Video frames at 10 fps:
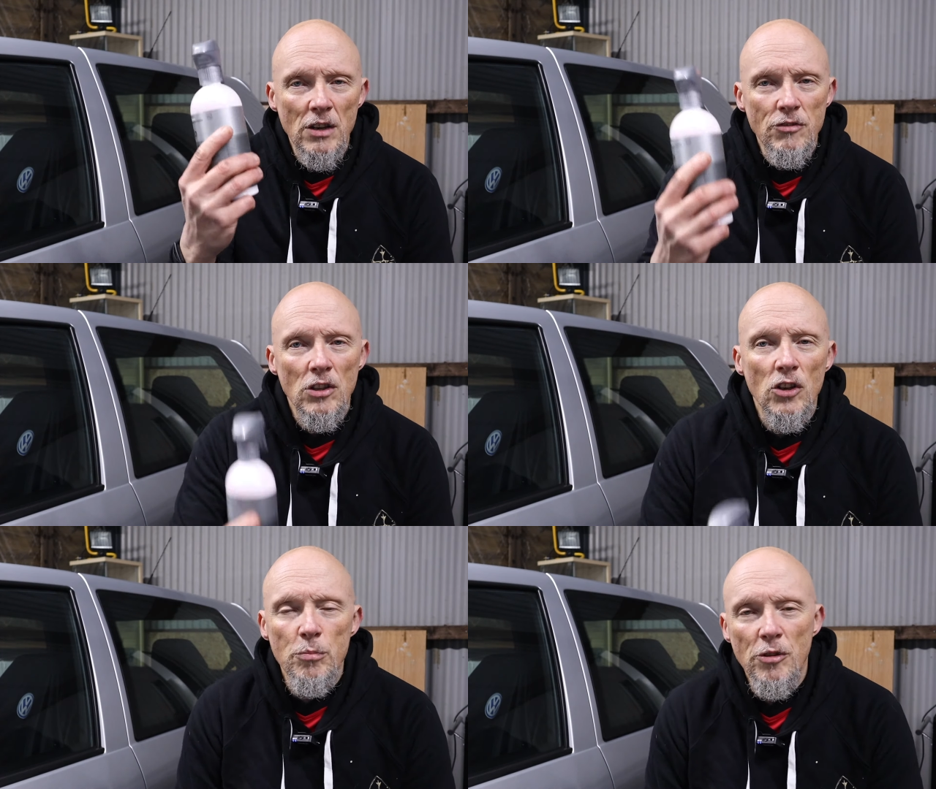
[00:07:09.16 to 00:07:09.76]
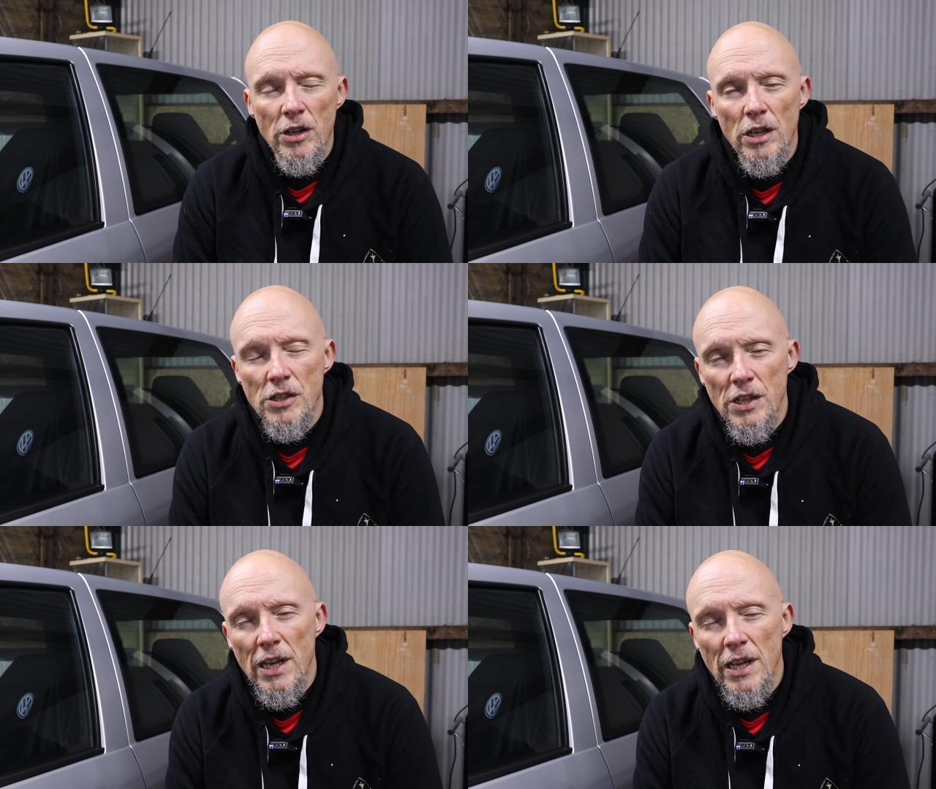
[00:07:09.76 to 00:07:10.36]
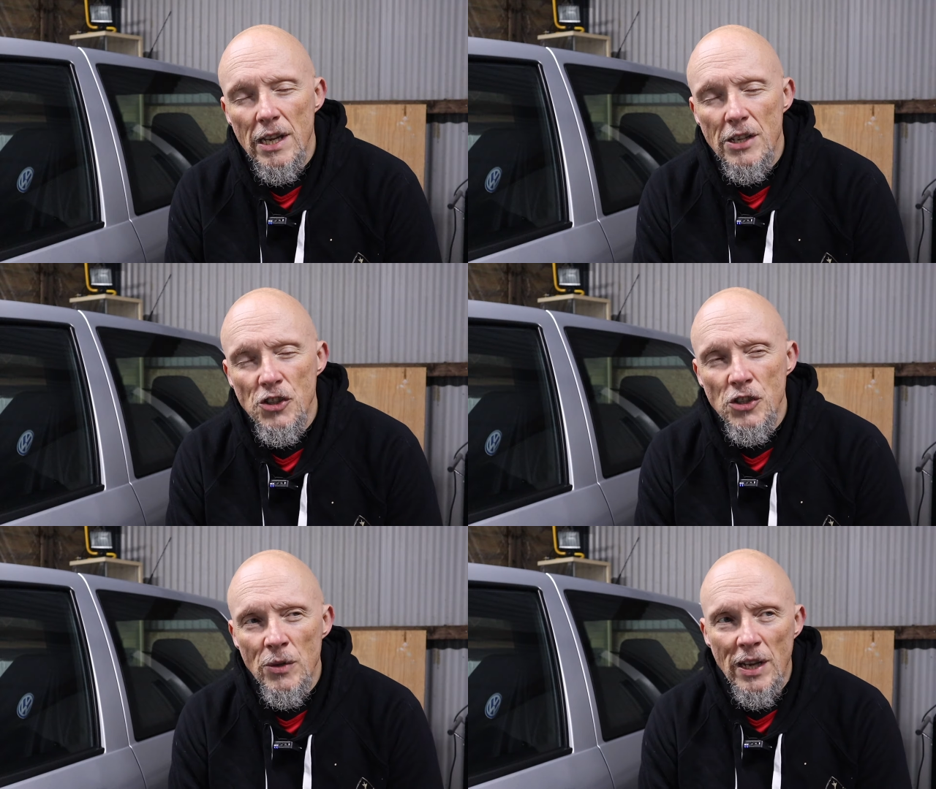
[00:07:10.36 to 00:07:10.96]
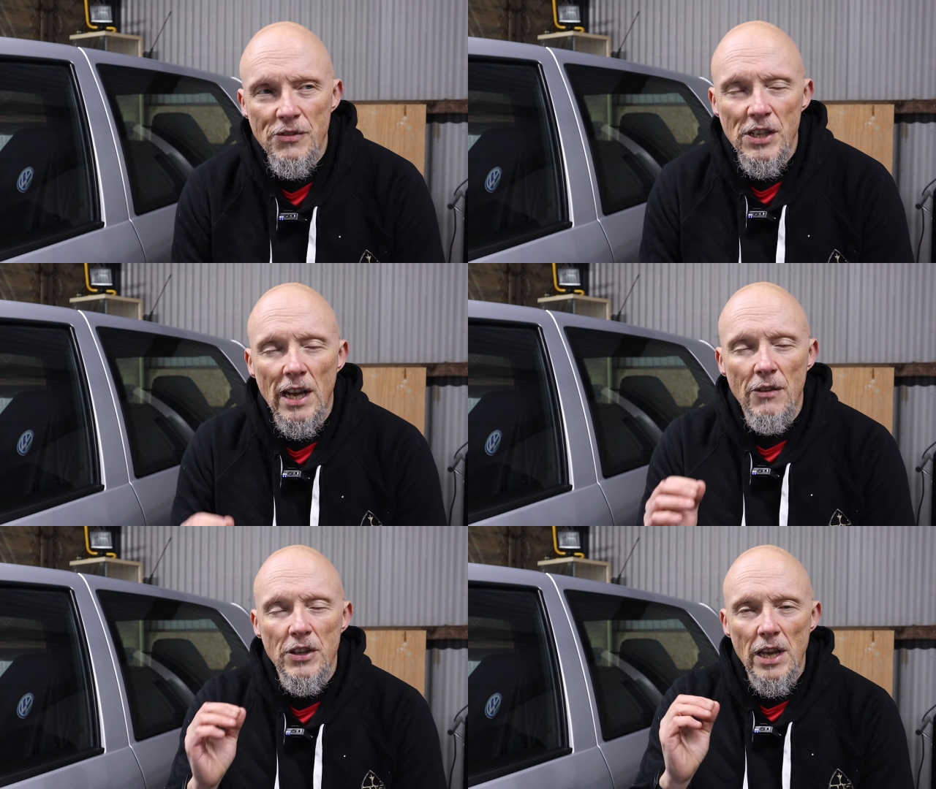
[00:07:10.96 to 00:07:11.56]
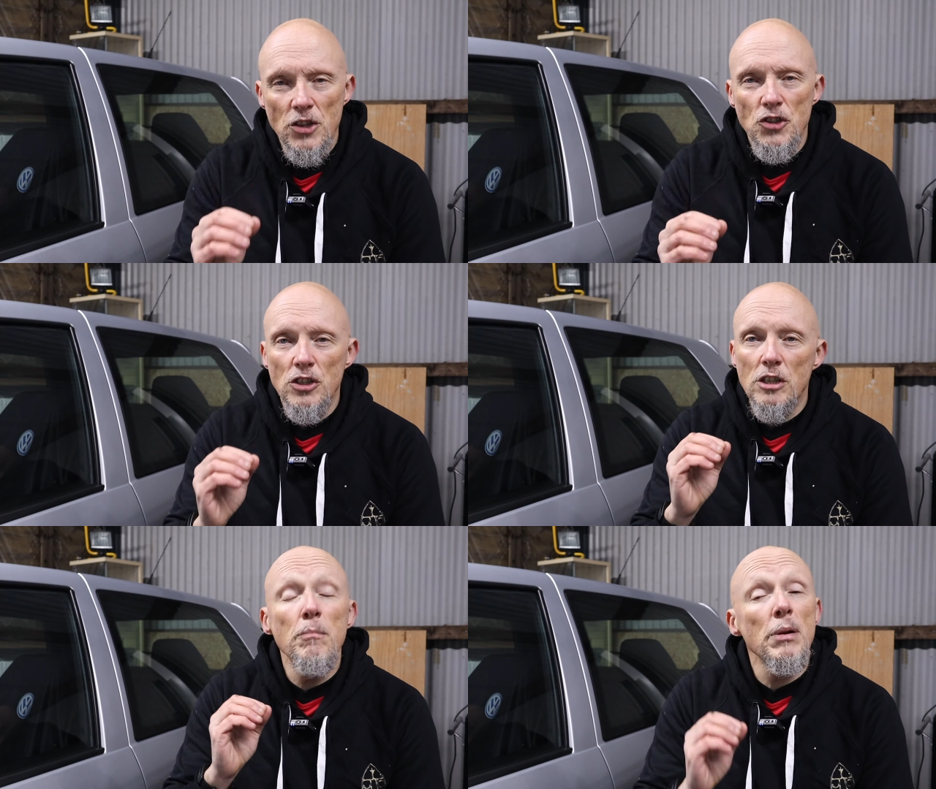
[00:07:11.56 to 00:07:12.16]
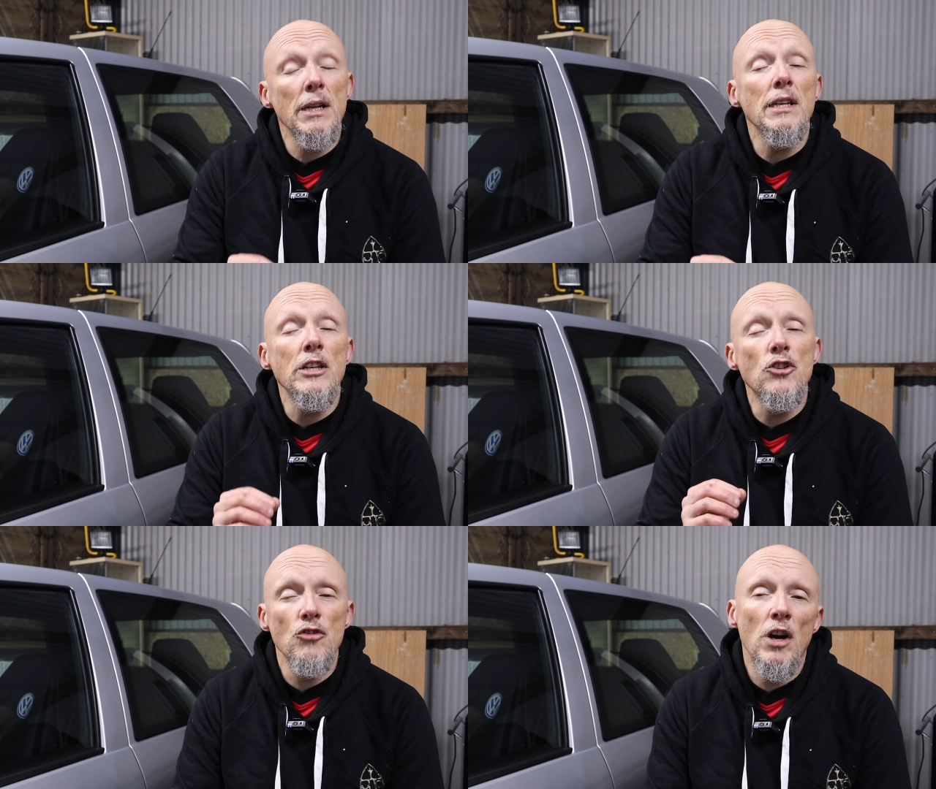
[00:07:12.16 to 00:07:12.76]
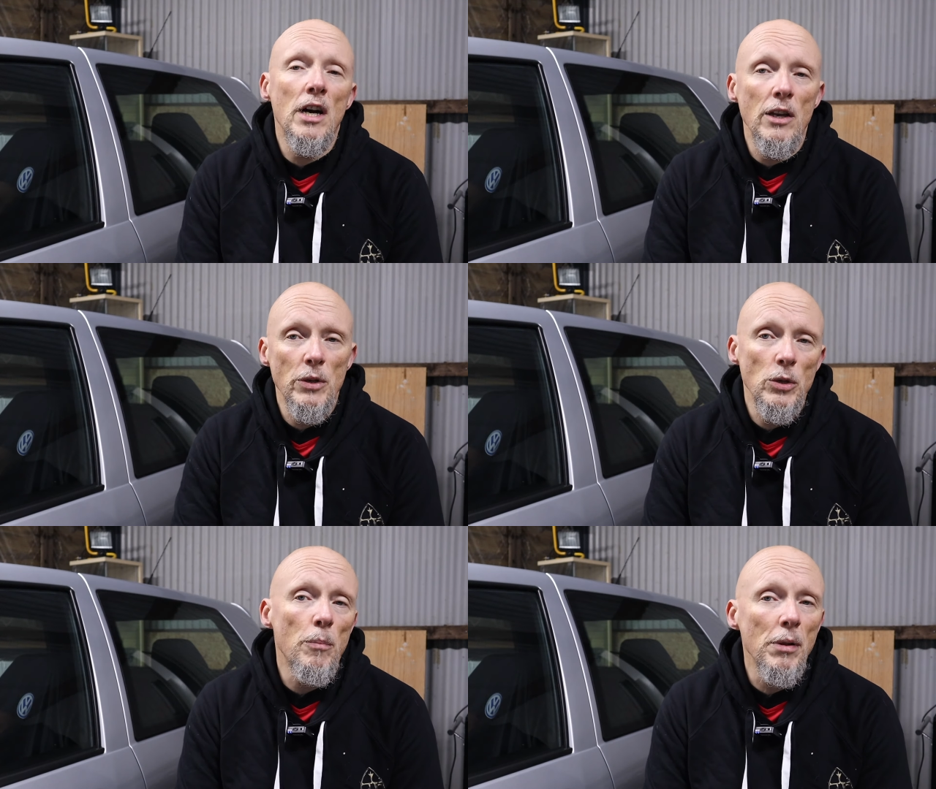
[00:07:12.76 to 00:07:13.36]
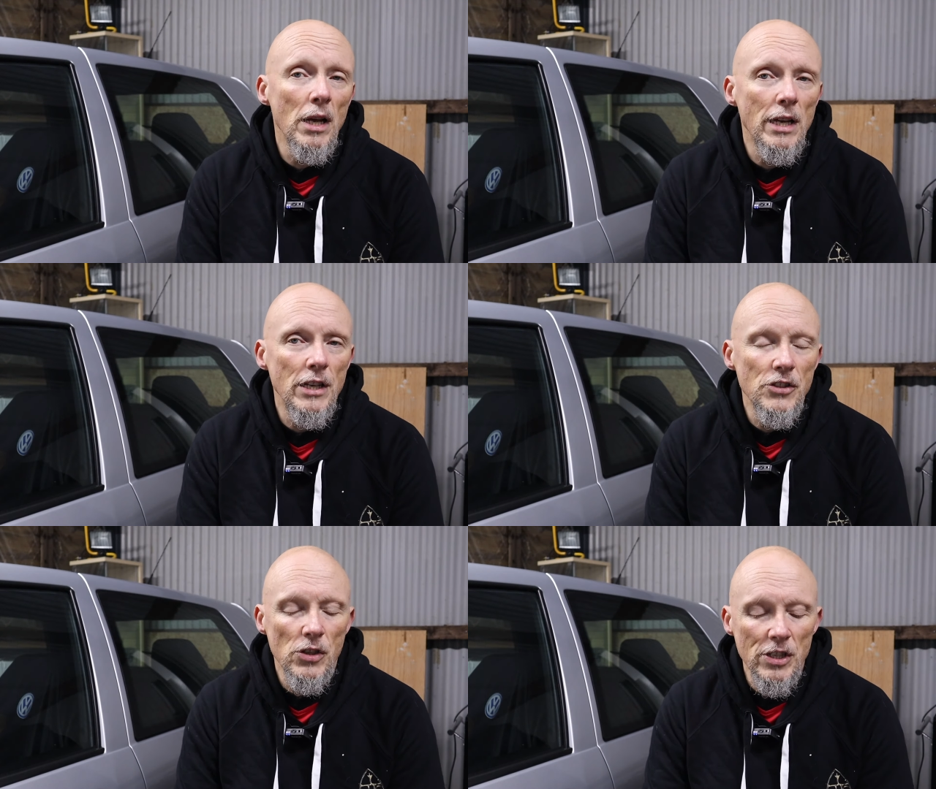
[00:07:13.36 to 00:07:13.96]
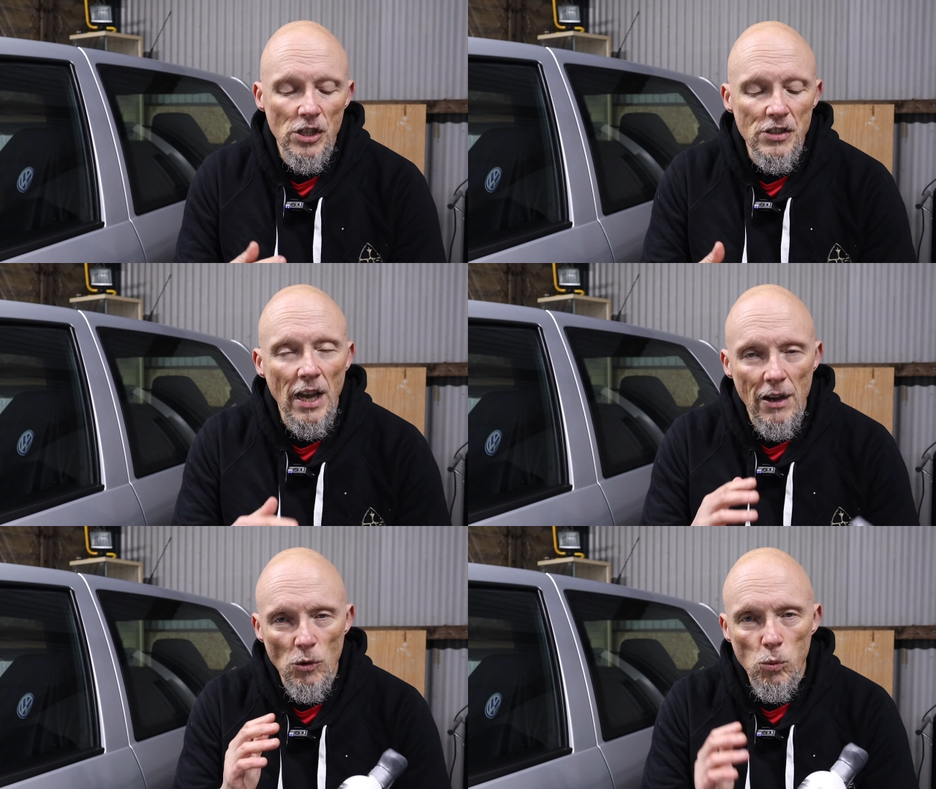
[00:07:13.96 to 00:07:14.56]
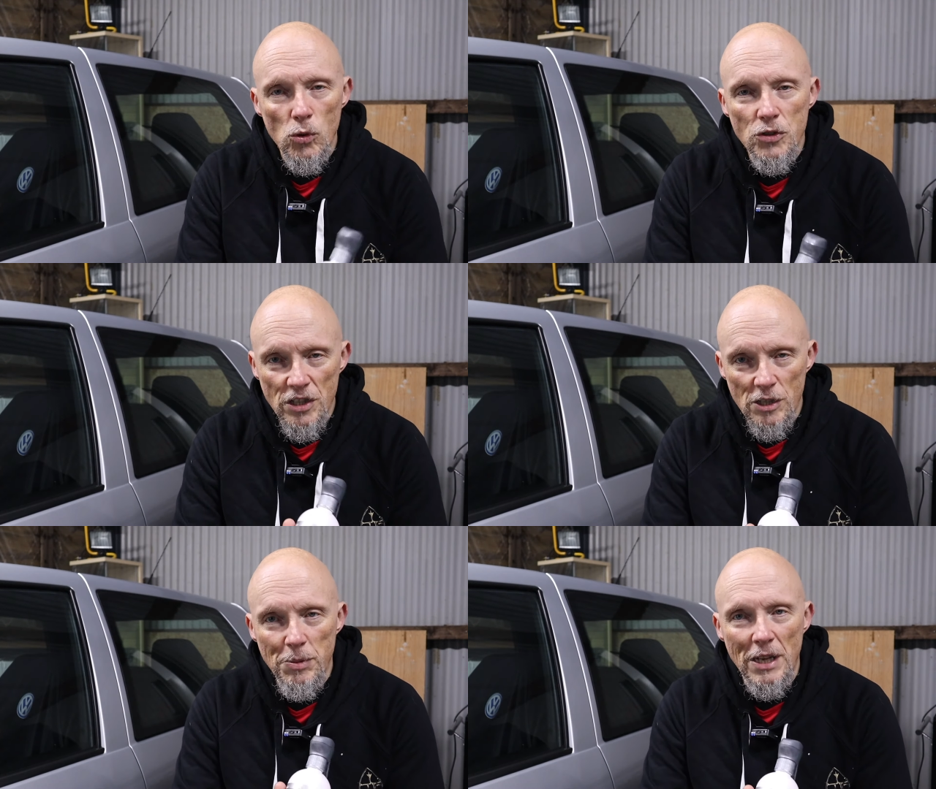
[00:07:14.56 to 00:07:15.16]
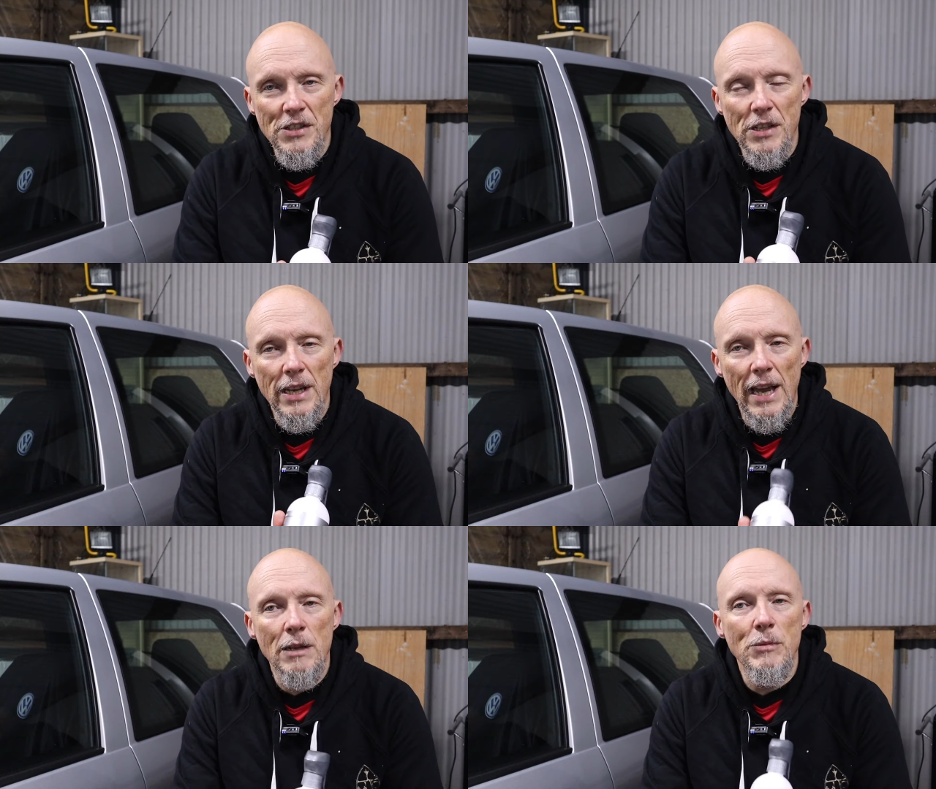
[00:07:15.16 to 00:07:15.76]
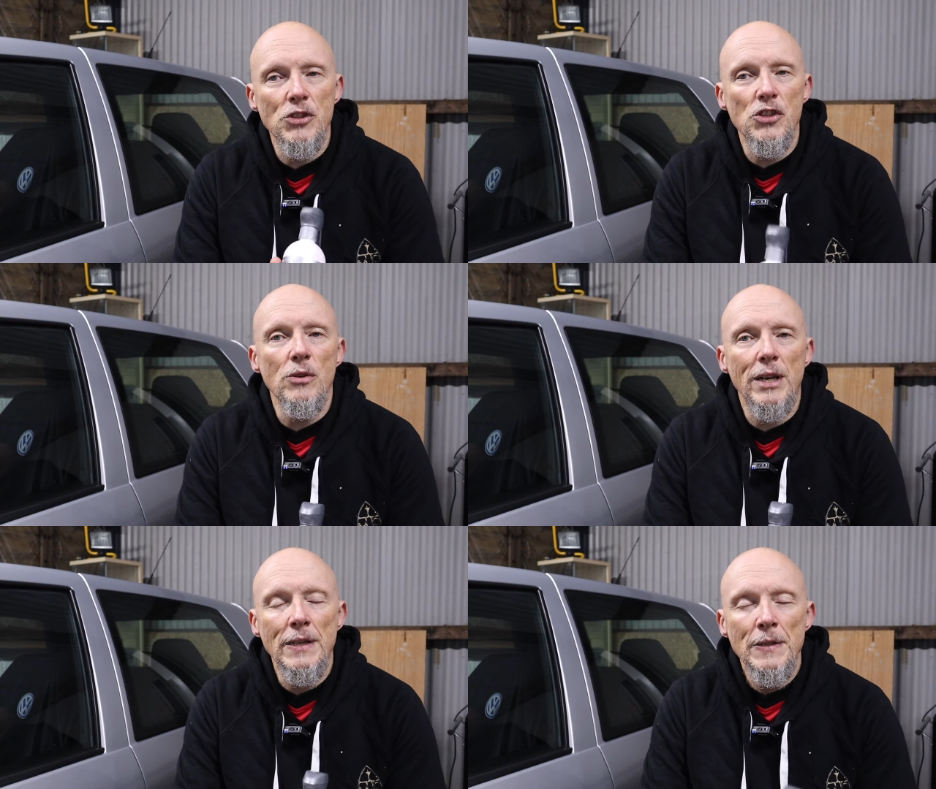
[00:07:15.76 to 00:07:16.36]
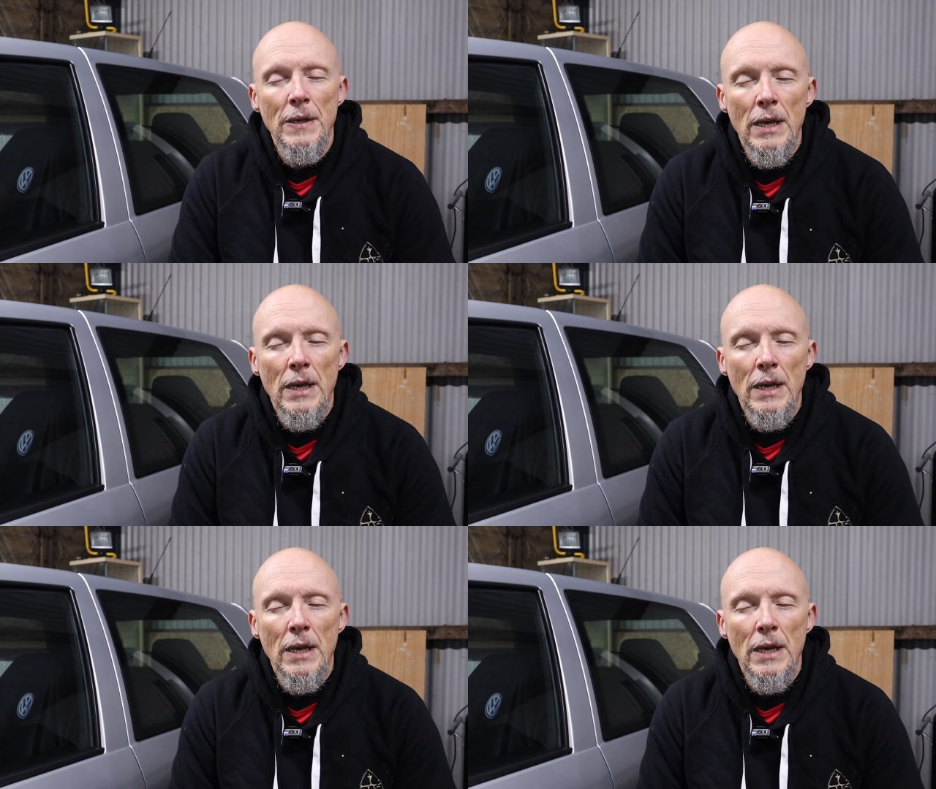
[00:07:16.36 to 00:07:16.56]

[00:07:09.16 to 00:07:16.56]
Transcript: over a lot of products is you don't have to have the engine completely dry when you apply it. So it does have a water displacing element to it.